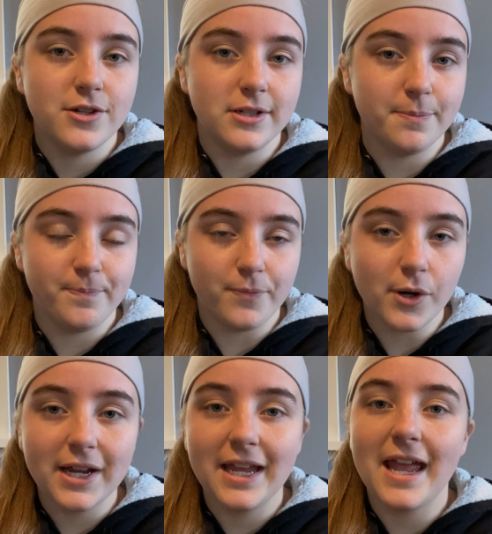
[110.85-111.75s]

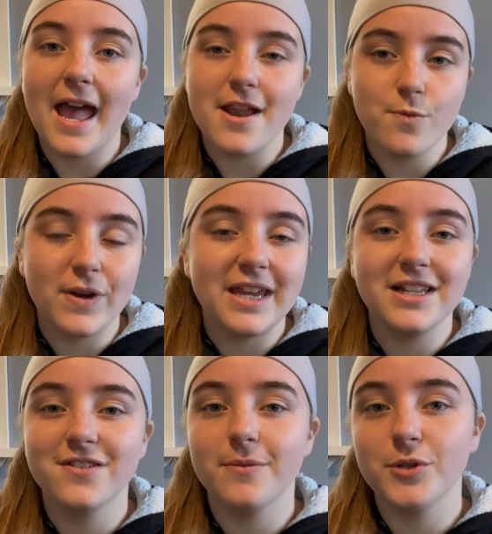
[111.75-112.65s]
debris and
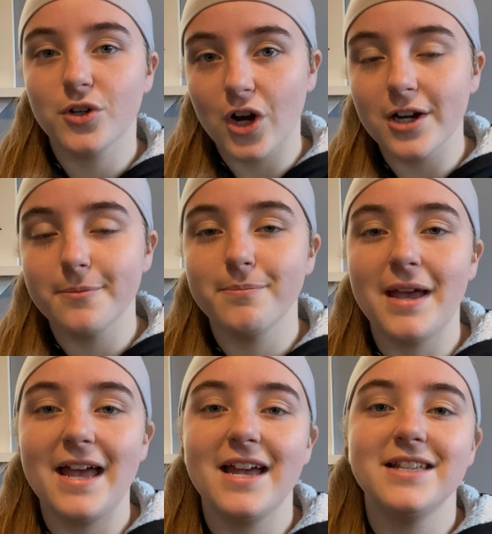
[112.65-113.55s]
weeds from your garden
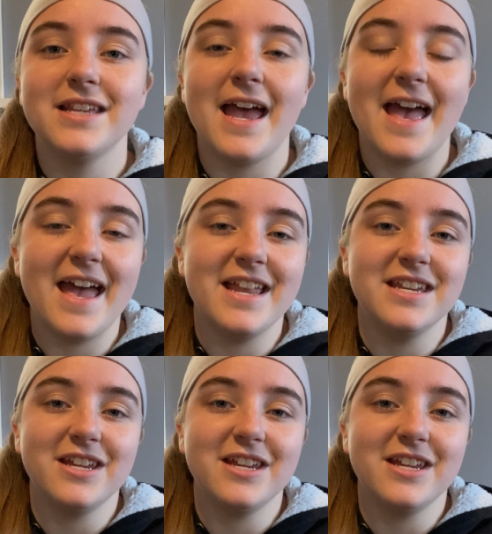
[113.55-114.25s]
beds and